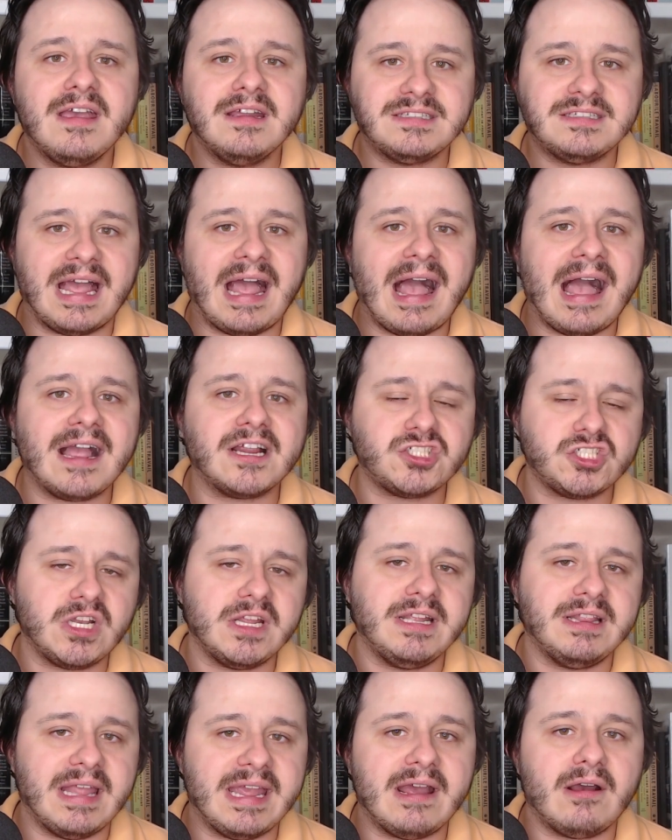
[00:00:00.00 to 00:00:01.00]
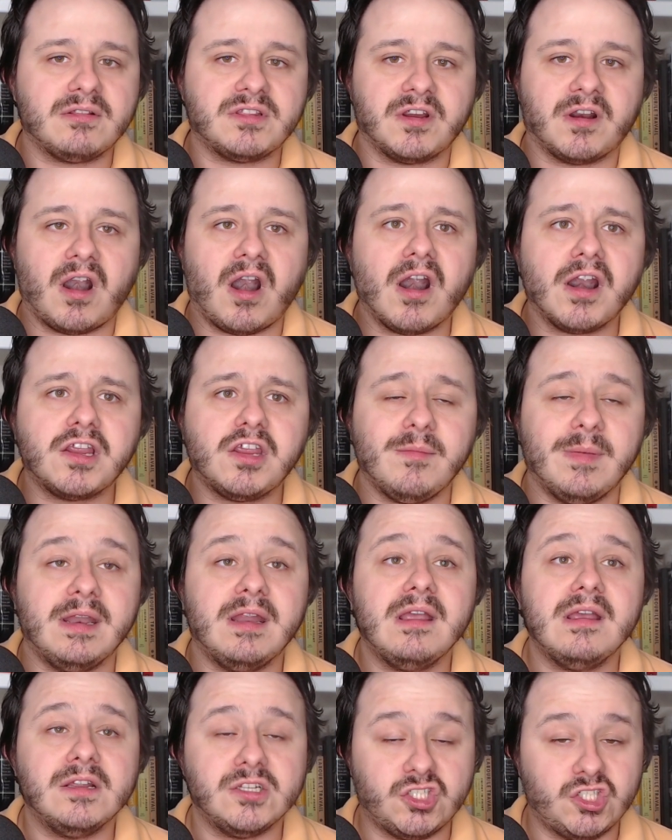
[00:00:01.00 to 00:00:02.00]
to actually lay out their argument
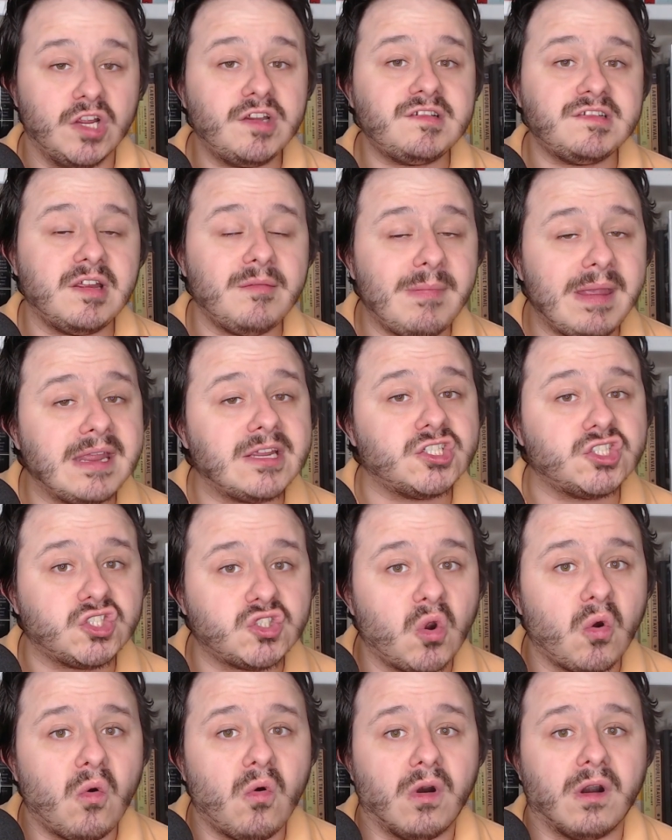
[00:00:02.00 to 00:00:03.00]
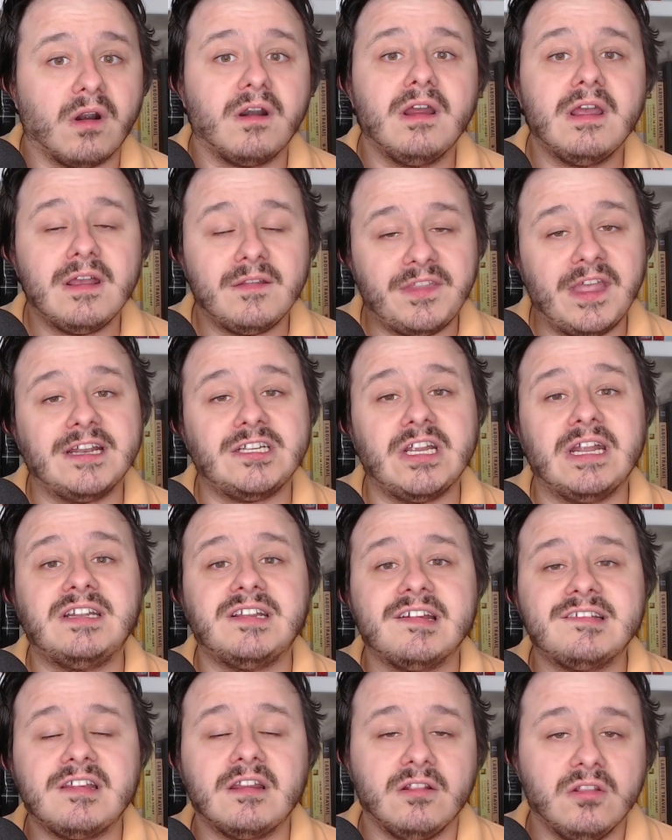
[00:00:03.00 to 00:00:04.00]
just to make sure that it
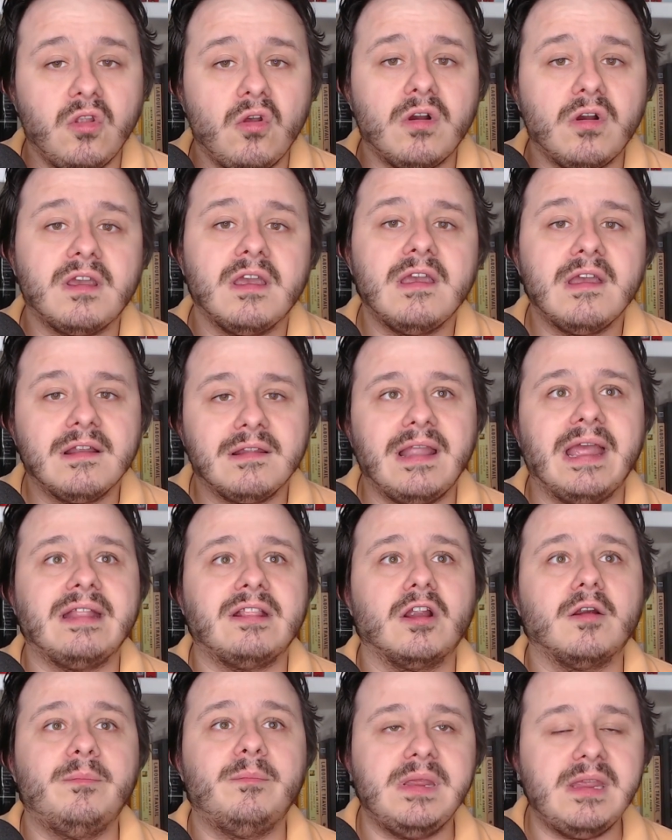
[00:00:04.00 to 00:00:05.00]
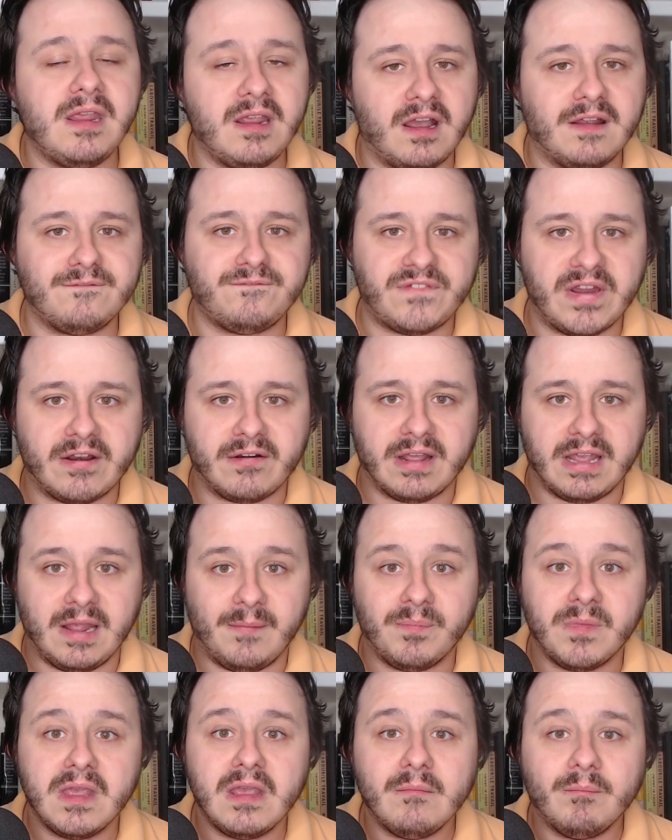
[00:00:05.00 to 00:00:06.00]
doesn't look like they're being unfair to
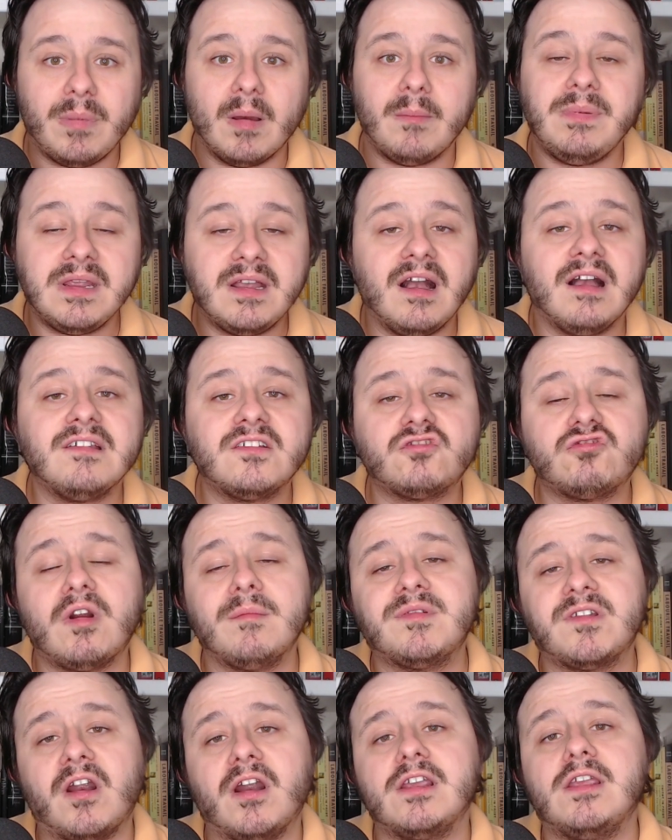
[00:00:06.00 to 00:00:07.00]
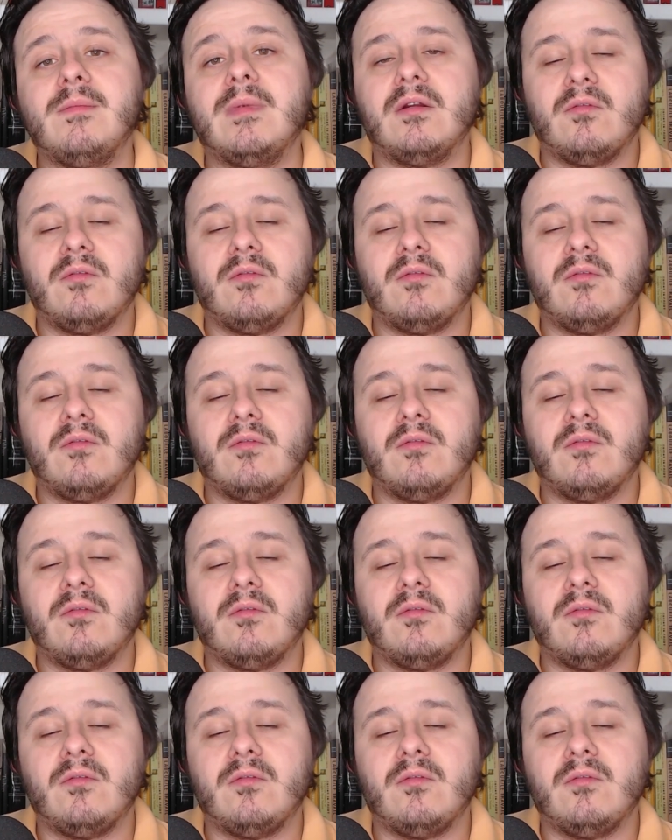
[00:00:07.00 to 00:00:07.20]
him. But because Trump's argument